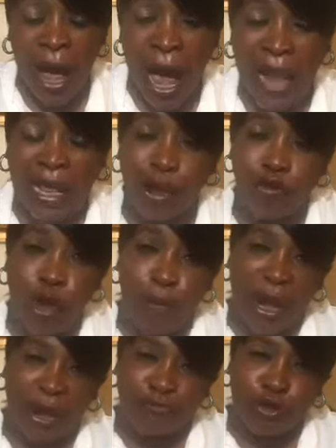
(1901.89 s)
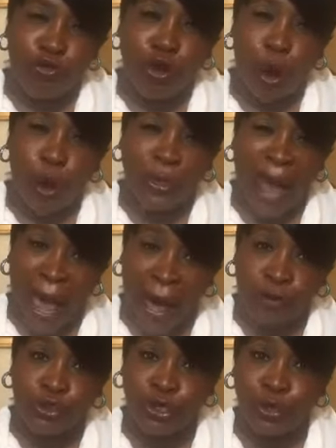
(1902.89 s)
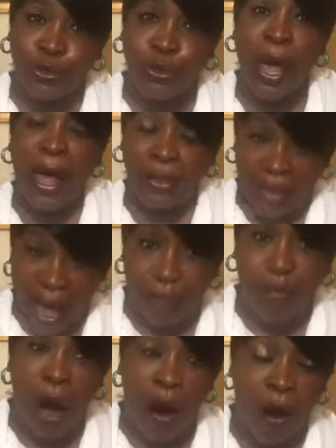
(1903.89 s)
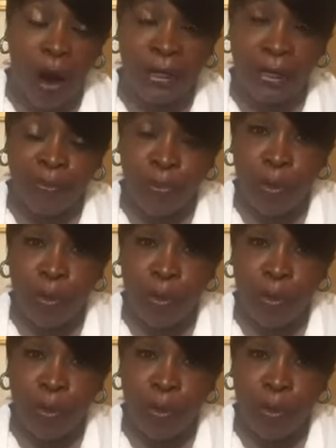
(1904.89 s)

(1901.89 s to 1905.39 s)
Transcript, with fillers: Hallelujah. But if you go down to that part,